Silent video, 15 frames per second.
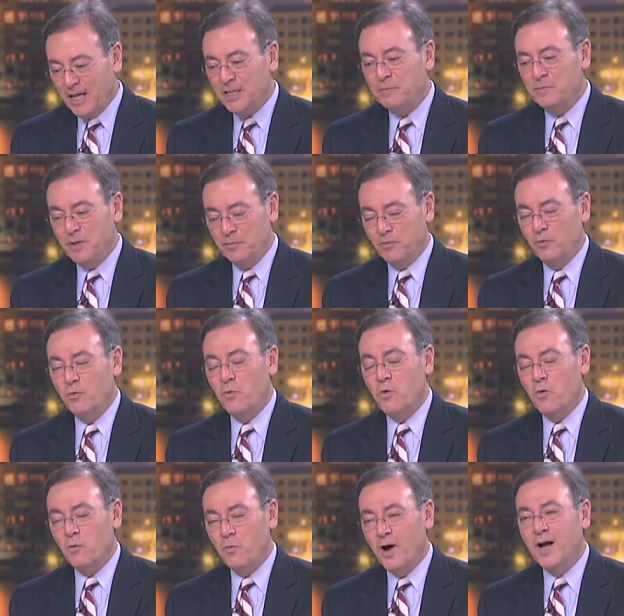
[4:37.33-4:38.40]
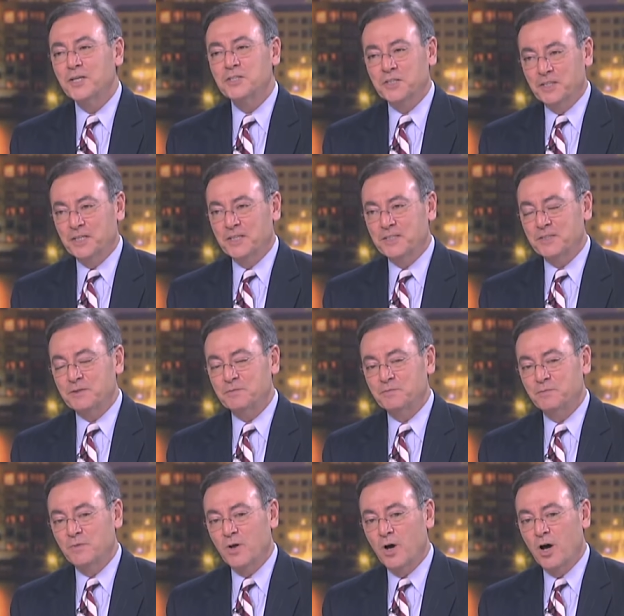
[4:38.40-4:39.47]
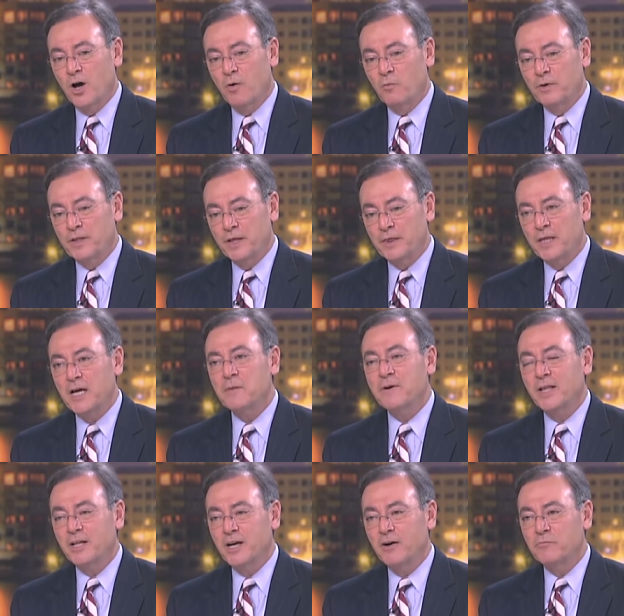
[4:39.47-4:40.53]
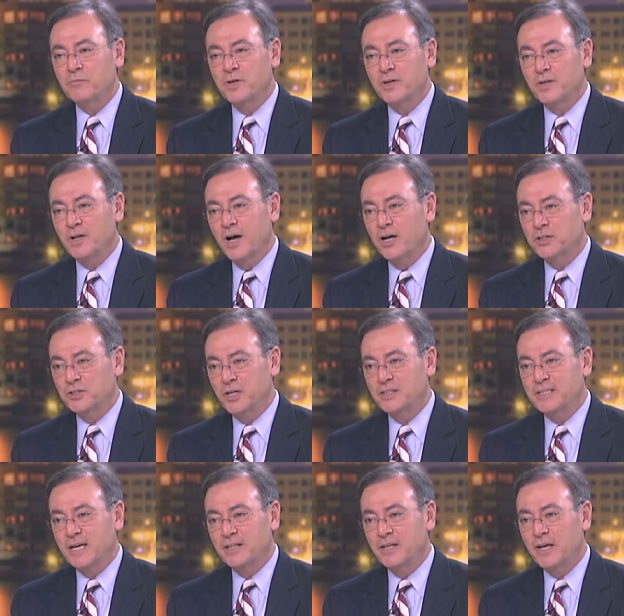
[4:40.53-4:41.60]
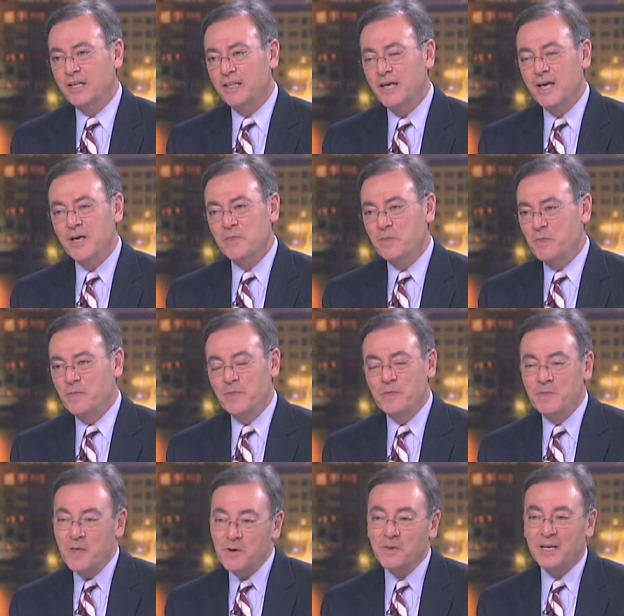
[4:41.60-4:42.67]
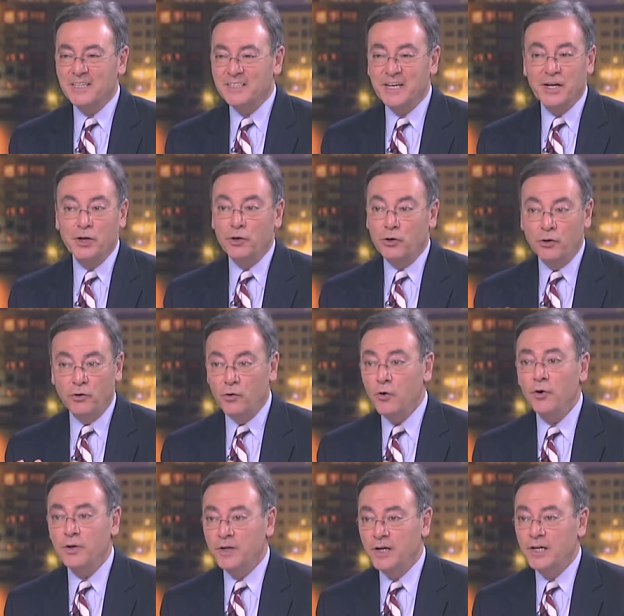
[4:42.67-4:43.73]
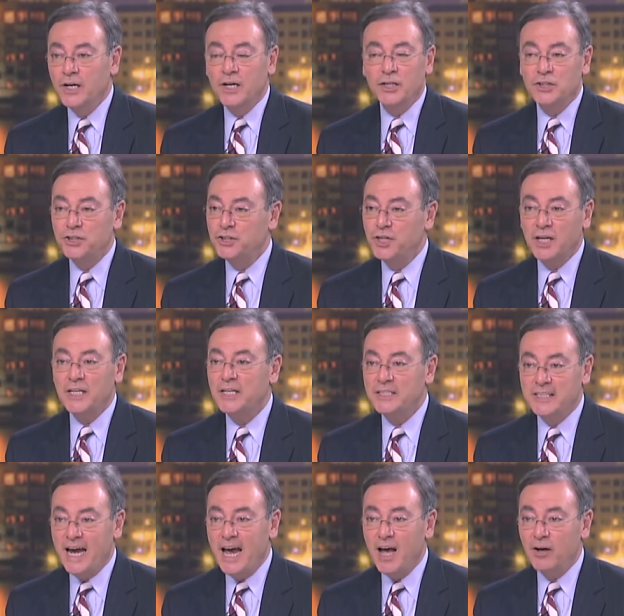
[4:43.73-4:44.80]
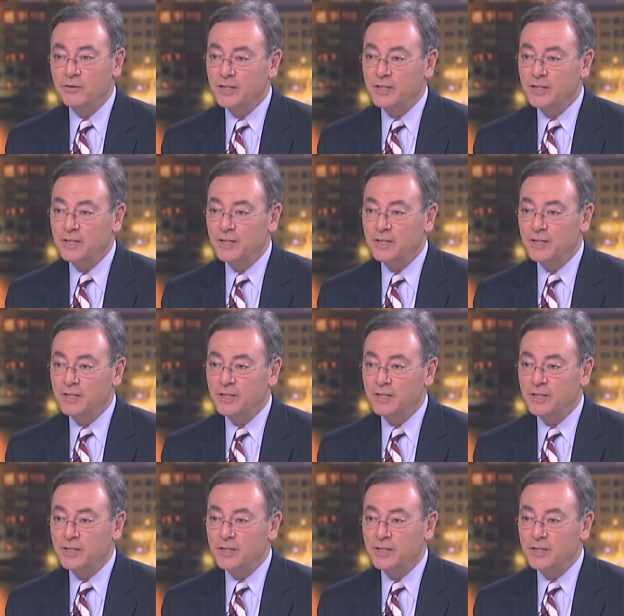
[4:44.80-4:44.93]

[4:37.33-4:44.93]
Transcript: of people who are watching this, uh, when they think about a government uh, shutdown, they, they're like saying, good, shut it down.